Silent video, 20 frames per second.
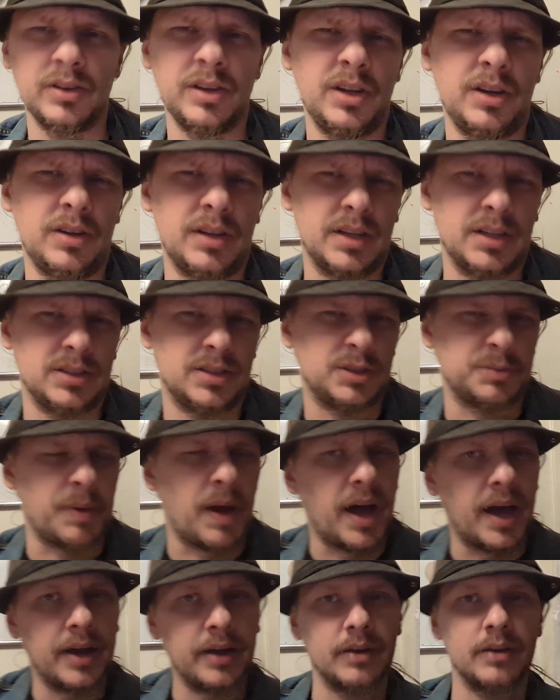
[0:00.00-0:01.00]
little
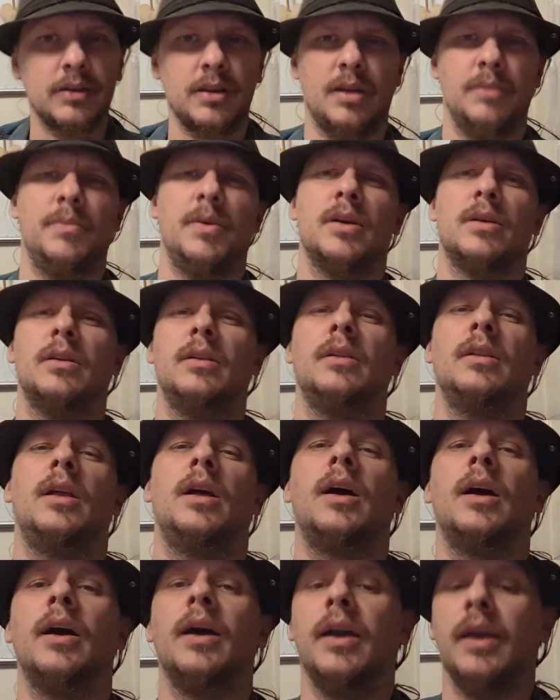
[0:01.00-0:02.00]
uninspired, I'm not gonna
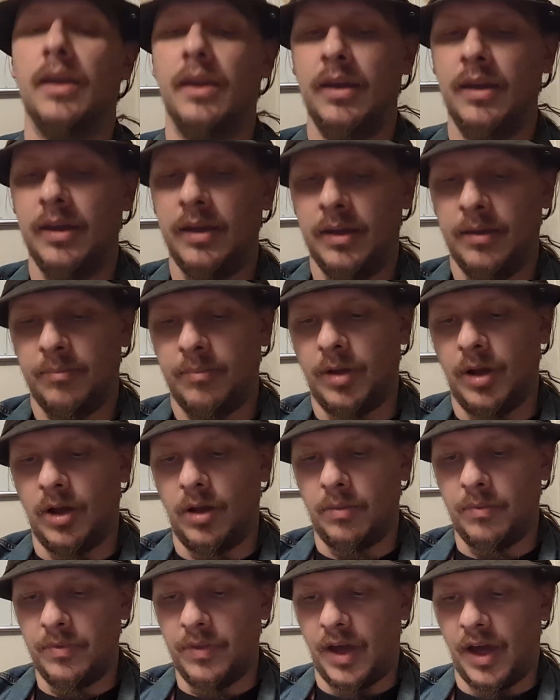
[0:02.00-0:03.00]
lie,
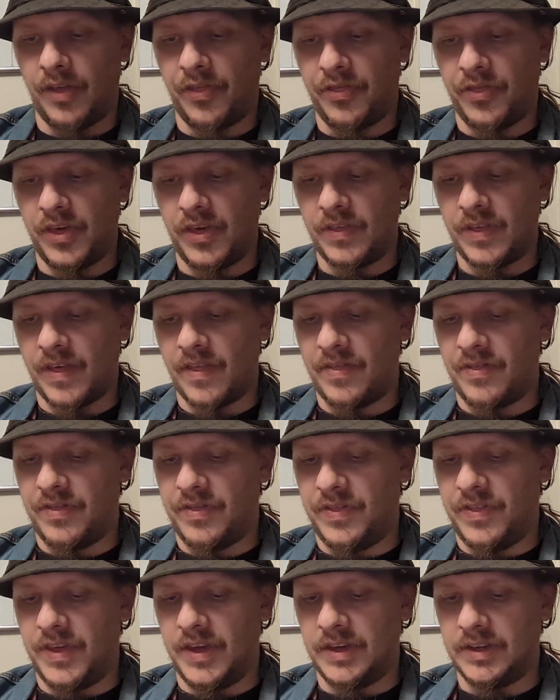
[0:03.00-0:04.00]
but I think
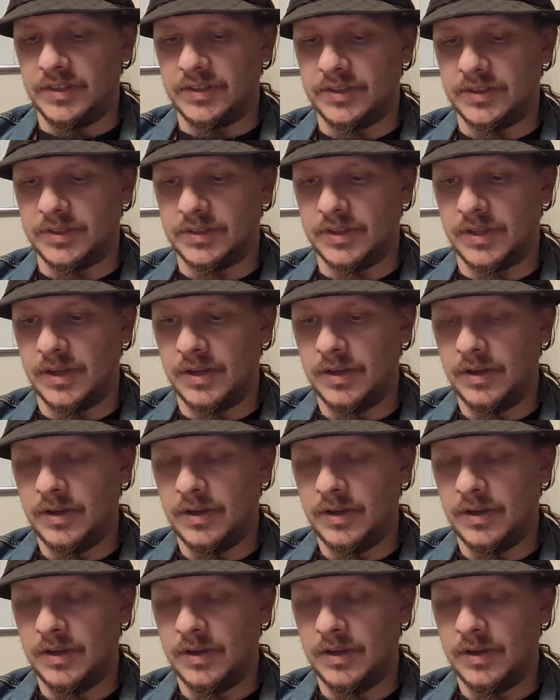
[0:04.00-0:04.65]
that this